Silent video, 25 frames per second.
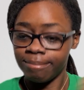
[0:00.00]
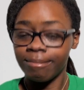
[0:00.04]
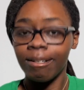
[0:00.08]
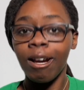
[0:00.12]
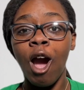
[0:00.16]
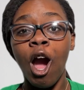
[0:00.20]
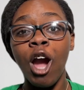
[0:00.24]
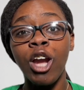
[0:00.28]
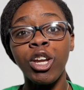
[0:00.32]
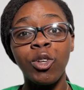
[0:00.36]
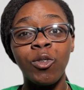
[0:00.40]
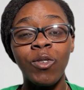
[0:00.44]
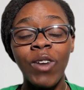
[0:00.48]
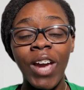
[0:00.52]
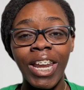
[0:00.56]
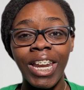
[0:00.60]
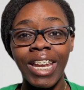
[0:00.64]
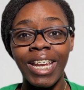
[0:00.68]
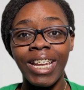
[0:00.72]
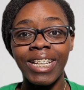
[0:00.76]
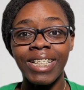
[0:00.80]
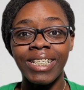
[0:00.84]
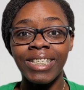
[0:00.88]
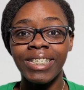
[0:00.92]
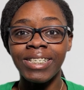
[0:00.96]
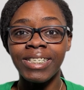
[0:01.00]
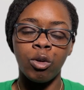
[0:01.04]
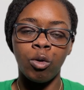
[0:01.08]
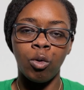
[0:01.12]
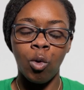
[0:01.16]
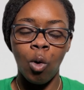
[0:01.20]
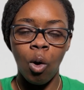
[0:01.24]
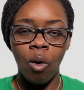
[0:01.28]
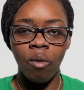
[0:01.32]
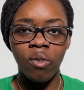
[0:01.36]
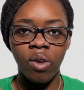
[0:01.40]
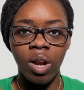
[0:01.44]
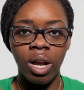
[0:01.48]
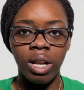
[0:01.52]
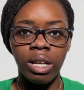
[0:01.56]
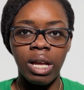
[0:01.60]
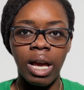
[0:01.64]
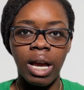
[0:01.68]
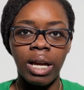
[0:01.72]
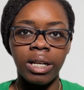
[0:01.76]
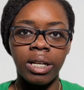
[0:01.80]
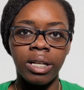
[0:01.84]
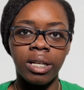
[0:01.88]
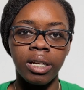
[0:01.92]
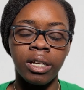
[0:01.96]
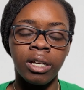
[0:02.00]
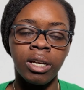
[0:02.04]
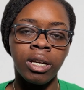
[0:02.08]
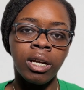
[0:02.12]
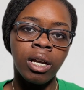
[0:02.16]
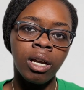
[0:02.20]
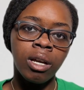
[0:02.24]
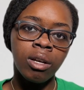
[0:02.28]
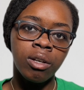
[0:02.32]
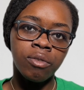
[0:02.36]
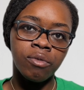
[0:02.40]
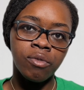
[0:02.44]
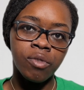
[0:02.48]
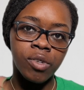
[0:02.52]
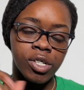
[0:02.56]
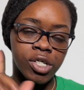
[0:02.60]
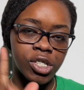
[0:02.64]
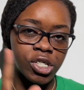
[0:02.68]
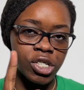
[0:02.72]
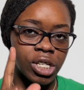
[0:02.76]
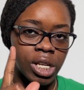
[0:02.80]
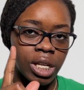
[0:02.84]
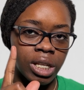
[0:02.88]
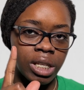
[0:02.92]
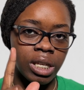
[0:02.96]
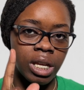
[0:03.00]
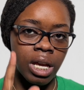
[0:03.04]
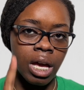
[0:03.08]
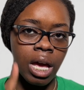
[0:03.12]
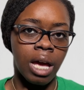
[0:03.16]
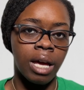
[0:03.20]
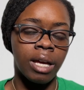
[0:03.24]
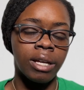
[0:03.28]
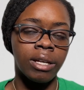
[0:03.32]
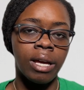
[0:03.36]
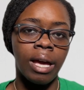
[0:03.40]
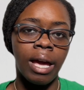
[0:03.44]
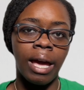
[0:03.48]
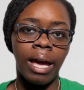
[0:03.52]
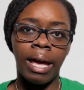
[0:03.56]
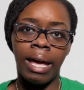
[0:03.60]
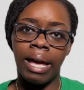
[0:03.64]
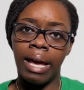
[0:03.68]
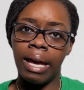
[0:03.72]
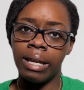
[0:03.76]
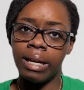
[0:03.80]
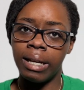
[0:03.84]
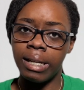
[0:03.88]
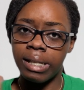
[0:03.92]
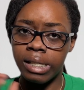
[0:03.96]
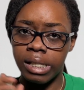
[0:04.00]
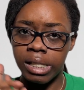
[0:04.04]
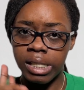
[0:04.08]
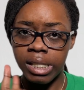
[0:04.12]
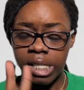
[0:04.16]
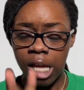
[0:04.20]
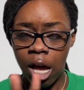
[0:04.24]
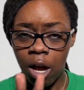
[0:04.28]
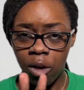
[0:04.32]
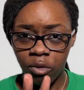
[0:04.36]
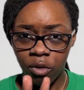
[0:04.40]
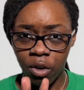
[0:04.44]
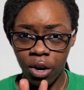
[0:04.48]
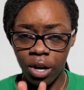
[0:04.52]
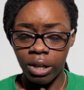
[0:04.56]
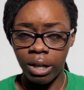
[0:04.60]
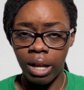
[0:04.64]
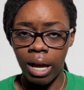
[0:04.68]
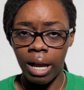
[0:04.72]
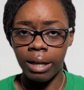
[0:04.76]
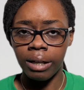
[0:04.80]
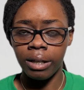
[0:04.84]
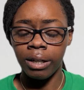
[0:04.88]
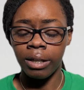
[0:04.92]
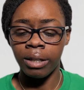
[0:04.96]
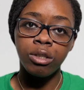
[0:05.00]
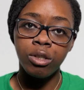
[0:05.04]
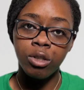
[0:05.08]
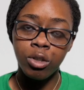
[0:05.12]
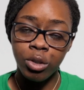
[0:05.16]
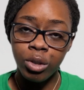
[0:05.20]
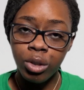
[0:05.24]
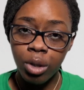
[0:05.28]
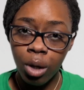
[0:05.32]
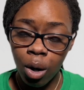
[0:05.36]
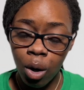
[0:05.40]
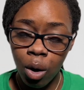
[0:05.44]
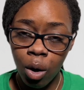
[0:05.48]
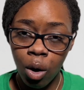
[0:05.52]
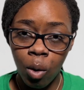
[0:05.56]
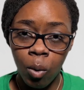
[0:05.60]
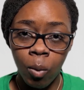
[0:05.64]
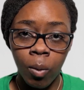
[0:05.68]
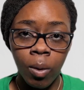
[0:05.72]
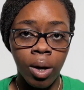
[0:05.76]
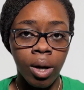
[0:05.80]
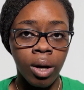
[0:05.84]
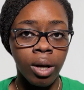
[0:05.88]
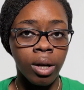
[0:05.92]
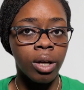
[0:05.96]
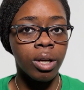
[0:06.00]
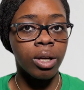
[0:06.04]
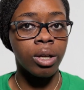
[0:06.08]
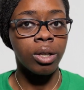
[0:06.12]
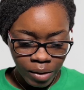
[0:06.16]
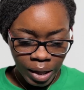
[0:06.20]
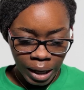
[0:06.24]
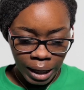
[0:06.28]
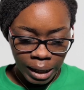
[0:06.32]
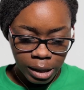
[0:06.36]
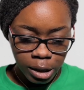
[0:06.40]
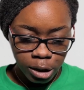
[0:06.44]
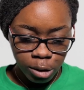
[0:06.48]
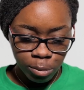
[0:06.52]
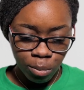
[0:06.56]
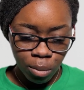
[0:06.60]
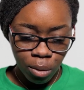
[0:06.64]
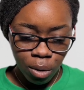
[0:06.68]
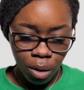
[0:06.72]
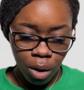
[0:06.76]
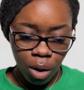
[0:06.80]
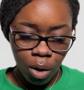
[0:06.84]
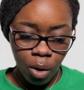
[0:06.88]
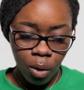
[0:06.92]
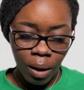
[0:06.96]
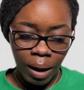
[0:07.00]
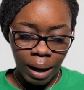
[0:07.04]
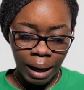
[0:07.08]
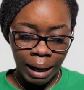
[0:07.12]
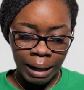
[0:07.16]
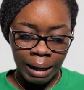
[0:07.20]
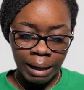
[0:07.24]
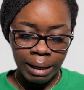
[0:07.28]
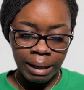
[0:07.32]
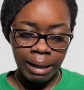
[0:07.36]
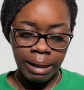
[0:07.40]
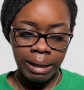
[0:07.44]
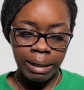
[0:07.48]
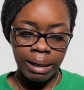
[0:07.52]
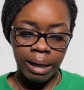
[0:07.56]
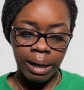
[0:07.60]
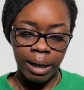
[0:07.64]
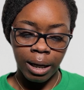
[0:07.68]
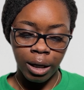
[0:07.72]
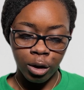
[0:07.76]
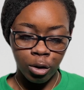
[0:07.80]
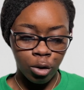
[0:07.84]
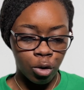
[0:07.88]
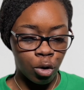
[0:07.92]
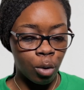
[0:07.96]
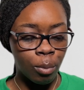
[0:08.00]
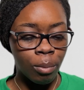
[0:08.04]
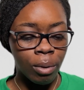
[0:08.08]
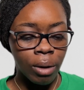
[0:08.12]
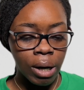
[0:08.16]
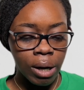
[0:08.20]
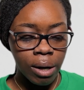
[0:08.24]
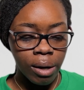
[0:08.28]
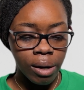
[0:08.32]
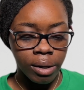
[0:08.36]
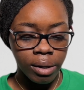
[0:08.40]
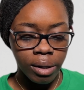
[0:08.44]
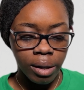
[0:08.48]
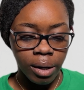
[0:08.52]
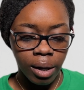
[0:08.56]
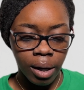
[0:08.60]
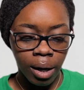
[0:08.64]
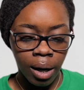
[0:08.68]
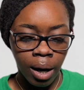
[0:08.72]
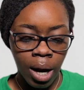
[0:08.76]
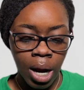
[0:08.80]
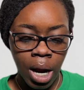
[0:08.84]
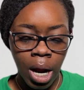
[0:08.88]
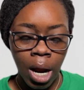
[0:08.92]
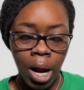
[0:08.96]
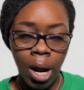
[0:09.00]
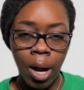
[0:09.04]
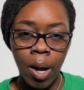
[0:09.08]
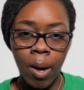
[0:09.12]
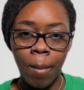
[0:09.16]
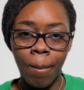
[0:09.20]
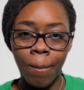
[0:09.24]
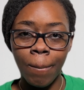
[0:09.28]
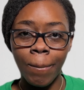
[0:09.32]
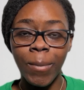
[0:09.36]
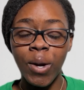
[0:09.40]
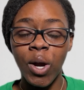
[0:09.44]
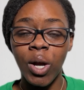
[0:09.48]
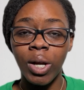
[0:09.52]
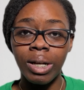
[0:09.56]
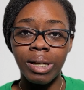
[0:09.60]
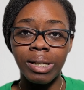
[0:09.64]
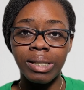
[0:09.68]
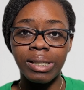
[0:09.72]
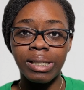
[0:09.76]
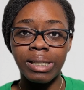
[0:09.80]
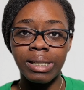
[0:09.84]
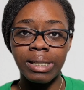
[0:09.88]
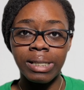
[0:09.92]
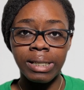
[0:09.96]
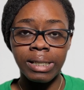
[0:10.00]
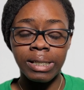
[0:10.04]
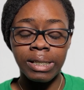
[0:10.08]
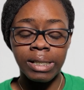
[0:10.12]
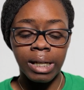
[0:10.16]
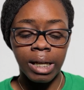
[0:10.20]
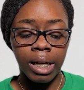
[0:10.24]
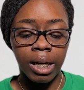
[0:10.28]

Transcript: Are you ready? North Carolina, Virginia, and South Carolina. Do your homework. Vanceboro, Ayden, New Bern, Burlington,